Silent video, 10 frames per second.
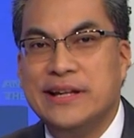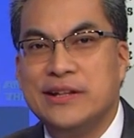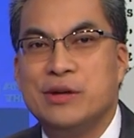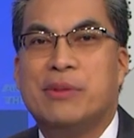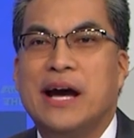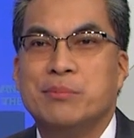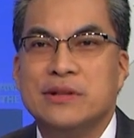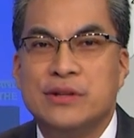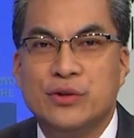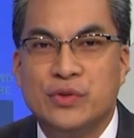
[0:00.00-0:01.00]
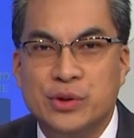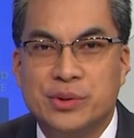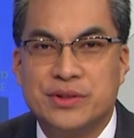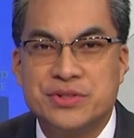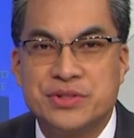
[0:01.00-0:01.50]
in the Bible, dear
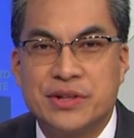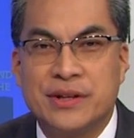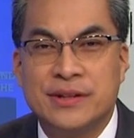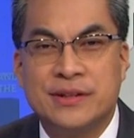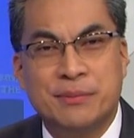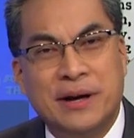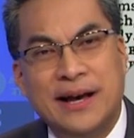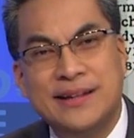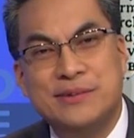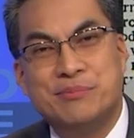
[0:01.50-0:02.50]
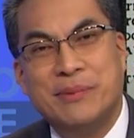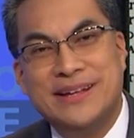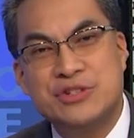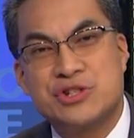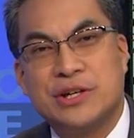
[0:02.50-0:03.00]
viewers, the vine
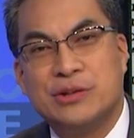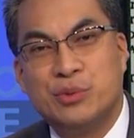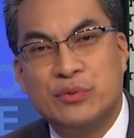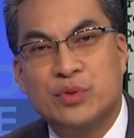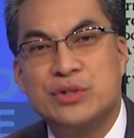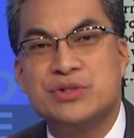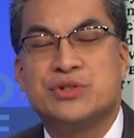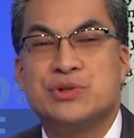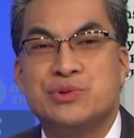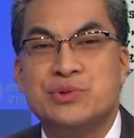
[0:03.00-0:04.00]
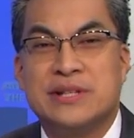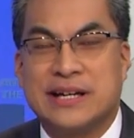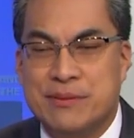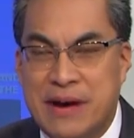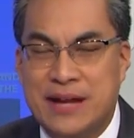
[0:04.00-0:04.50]
mentioned refers to the
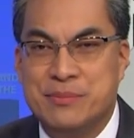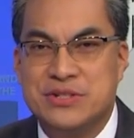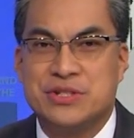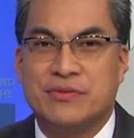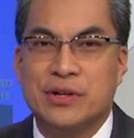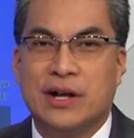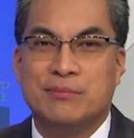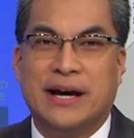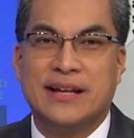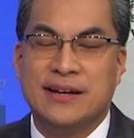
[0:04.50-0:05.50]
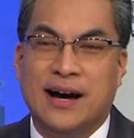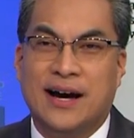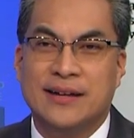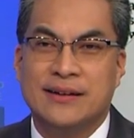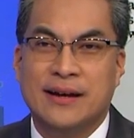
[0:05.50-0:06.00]
commandments of the Almighty
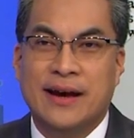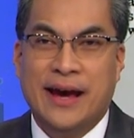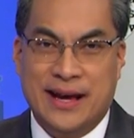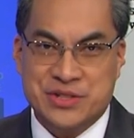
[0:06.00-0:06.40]
God, as